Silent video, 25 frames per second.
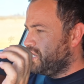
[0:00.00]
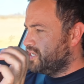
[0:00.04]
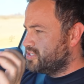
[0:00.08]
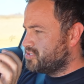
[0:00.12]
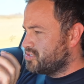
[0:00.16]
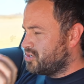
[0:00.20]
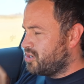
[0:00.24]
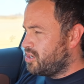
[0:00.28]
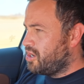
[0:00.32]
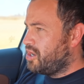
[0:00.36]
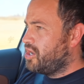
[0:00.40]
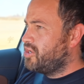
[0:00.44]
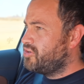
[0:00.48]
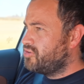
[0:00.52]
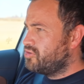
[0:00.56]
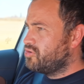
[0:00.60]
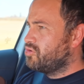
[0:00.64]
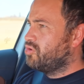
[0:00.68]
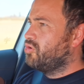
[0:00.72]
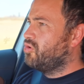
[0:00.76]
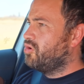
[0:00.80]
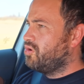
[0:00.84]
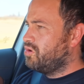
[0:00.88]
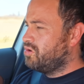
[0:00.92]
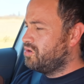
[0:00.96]
as a
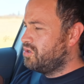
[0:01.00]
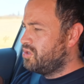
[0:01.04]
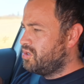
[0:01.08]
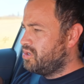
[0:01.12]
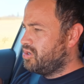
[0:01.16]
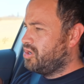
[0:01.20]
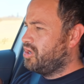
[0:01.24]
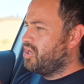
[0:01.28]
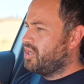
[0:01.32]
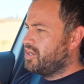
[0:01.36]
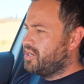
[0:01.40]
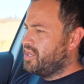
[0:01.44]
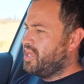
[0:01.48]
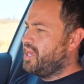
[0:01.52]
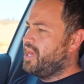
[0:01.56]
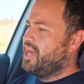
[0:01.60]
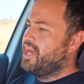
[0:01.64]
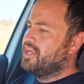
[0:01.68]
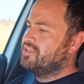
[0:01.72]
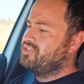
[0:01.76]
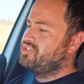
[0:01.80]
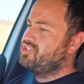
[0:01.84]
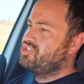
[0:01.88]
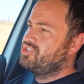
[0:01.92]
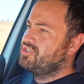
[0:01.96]
hardcore hot
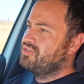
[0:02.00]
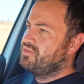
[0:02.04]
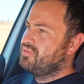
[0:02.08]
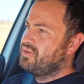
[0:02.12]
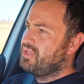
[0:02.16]
hatch,